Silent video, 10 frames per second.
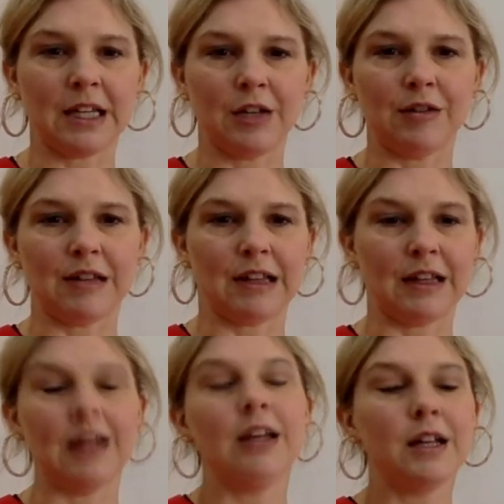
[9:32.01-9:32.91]
using
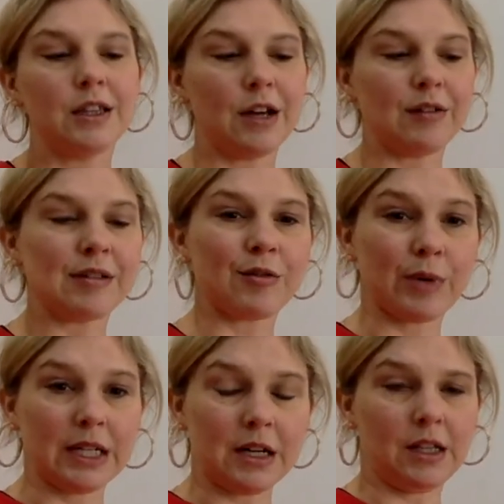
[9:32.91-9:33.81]
those
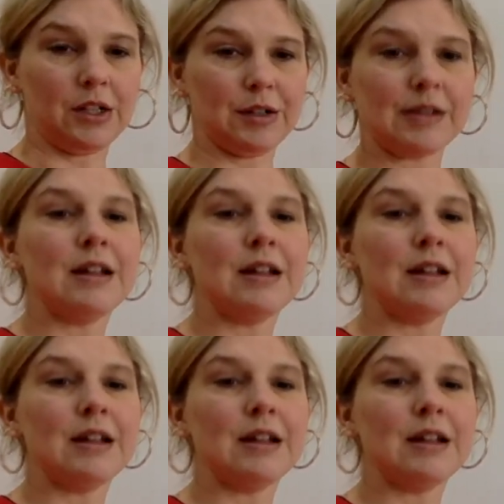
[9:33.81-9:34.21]
three colors.